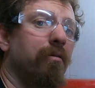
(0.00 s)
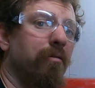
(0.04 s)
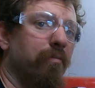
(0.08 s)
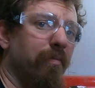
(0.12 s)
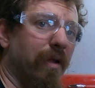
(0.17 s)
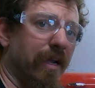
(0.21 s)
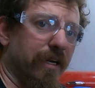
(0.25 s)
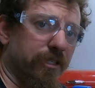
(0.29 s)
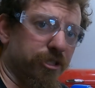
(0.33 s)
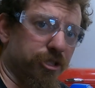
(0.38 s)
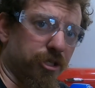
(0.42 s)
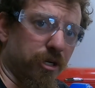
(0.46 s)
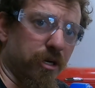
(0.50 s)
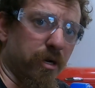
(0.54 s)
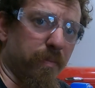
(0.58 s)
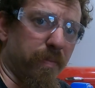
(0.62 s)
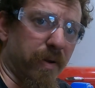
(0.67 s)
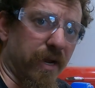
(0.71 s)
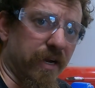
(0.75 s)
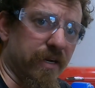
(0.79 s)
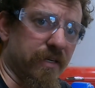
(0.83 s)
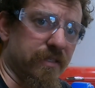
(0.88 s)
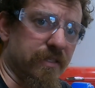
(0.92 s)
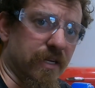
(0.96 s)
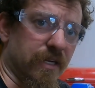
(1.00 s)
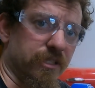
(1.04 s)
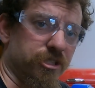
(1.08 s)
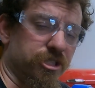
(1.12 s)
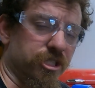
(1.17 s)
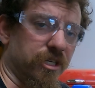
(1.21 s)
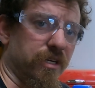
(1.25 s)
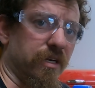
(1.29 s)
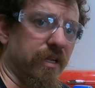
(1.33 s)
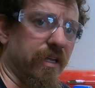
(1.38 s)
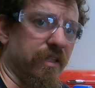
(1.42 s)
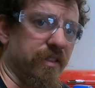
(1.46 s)
make sure you're paying
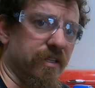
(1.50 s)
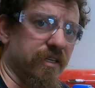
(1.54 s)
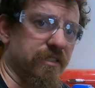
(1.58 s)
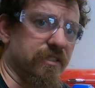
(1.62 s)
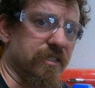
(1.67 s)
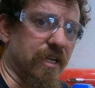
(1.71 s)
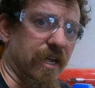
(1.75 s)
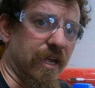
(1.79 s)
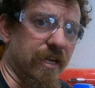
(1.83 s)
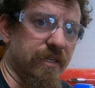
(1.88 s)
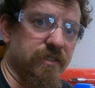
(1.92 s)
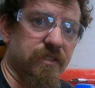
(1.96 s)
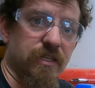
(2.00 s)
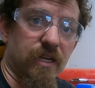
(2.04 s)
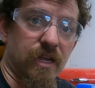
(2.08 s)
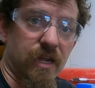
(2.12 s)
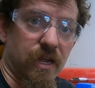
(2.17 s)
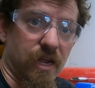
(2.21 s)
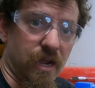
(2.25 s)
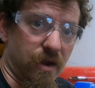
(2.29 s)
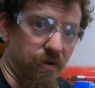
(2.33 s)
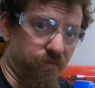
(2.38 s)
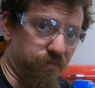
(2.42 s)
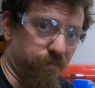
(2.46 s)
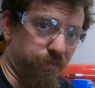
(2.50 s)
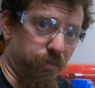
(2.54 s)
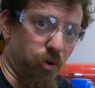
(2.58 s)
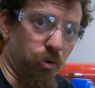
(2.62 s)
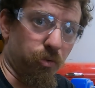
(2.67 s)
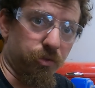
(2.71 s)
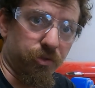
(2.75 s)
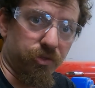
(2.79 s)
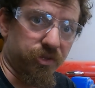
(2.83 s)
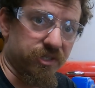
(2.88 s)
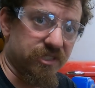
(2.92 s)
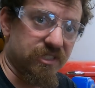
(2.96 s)
attention. In this case,
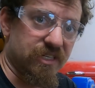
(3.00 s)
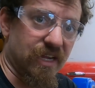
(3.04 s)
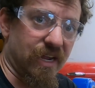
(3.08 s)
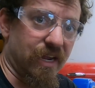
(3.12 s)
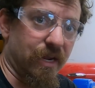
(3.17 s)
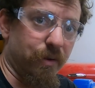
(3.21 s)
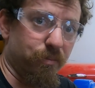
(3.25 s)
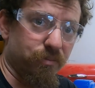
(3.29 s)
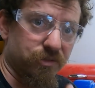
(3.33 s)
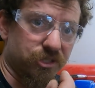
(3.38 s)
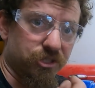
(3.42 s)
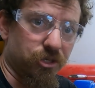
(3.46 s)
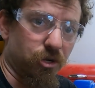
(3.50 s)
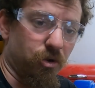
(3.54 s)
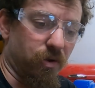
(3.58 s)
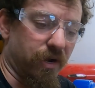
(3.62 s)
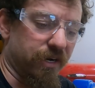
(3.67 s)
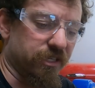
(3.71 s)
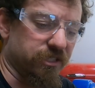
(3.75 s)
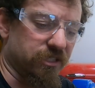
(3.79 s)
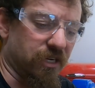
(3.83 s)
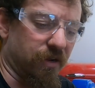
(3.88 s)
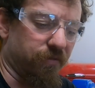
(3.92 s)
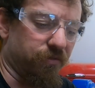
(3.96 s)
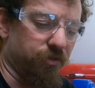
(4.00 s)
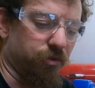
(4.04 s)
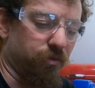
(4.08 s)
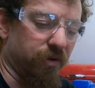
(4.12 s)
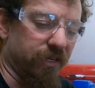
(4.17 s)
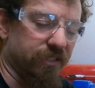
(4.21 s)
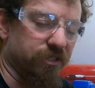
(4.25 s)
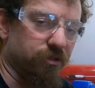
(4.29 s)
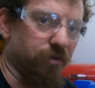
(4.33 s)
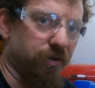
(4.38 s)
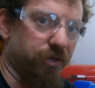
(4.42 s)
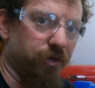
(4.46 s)
both are the same, so I just have
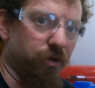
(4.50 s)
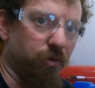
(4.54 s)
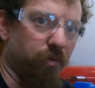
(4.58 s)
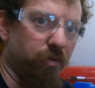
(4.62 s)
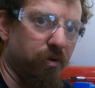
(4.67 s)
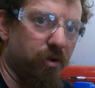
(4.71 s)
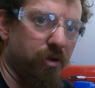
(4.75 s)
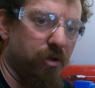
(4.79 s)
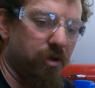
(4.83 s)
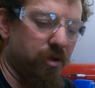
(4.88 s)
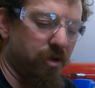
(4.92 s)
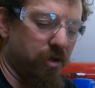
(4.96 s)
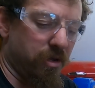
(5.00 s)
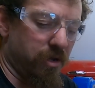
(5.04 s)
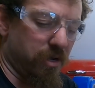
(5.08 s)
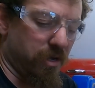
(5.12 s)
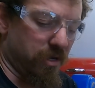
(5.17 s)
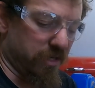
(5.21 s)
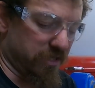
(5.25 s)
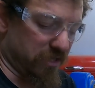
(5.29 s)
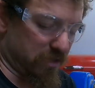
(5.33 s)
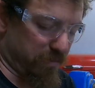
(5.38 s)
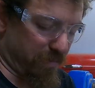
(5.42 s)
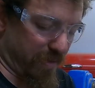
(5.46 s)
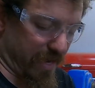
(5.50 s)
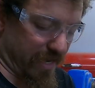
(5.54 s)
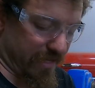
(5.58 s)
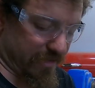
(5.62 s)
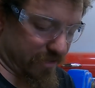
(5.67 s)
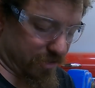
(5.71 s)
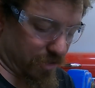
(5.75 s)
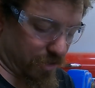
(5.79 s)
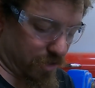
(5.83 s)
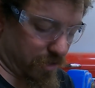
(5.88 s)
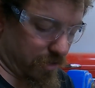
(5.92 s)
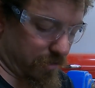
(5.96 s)
3. So I do
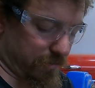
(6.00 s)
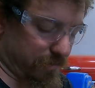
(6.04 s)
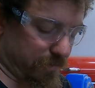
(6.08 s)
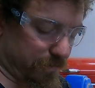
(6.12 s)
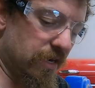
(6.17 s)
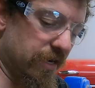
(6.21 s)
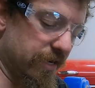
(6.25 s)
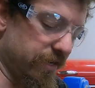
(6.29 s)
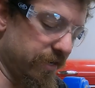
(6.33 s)
spacer,